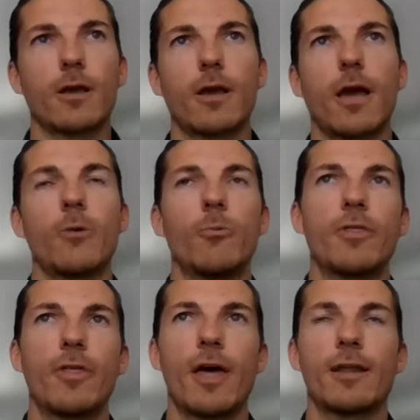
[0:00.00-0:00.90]
kind of
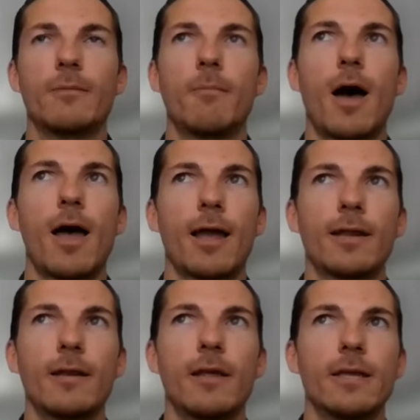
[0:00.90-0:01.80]
with that in
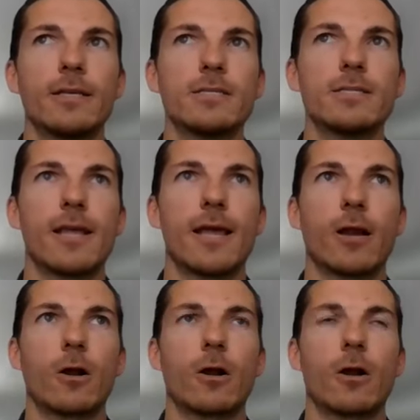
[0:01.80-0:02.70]
mind, is
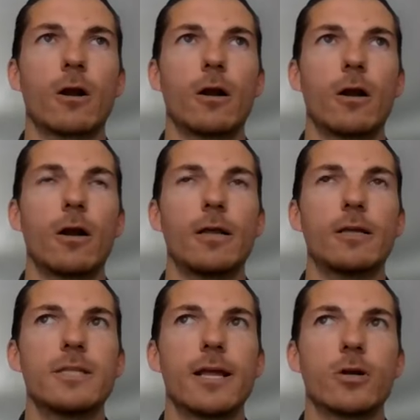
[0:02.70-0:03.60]
there
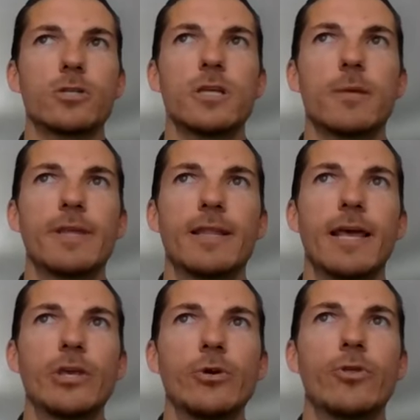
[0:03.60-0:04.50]
something
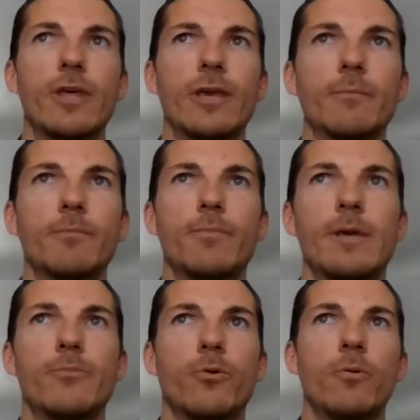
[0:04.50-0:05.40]
that you think
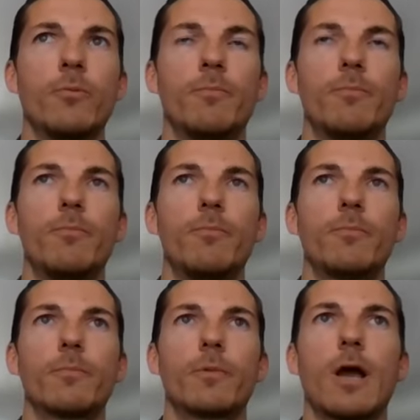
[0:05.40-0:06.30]
people
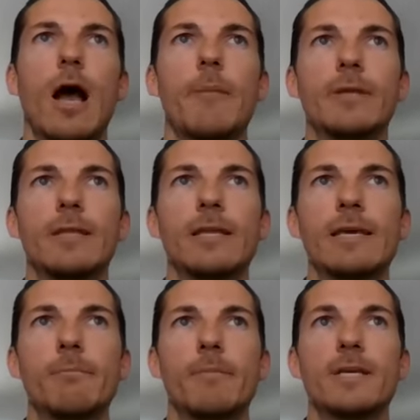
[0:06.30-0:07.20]

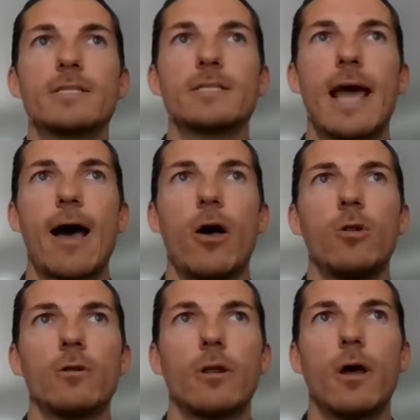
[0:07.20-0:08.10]
commonly miss
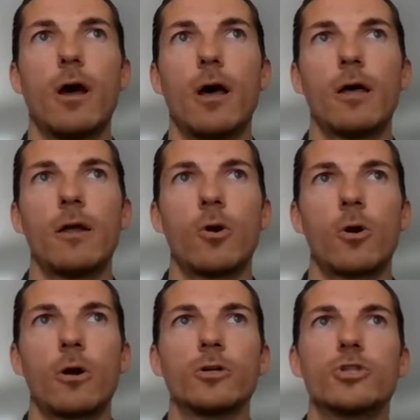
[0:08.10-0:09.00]
out on
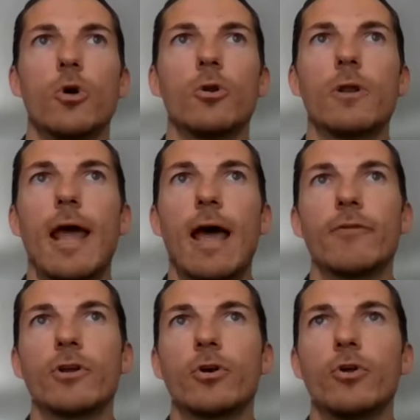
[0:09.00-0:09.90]
or don't
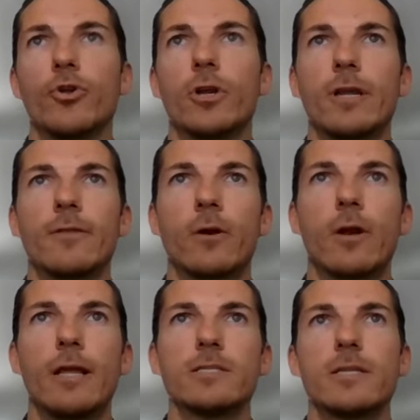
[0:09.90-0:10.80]
have included in their
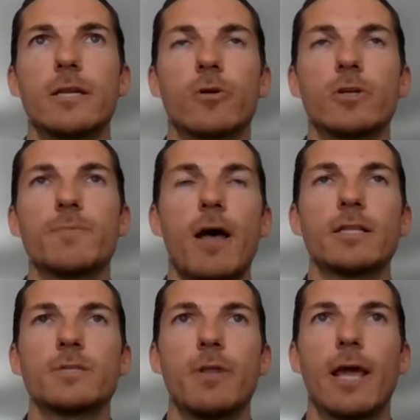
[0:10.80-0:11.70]
incident
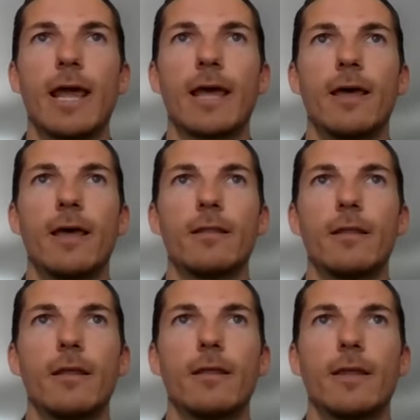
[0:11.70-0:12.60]
response plan that
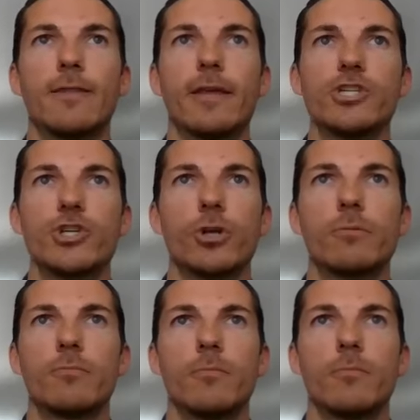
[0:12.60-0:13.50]
they should?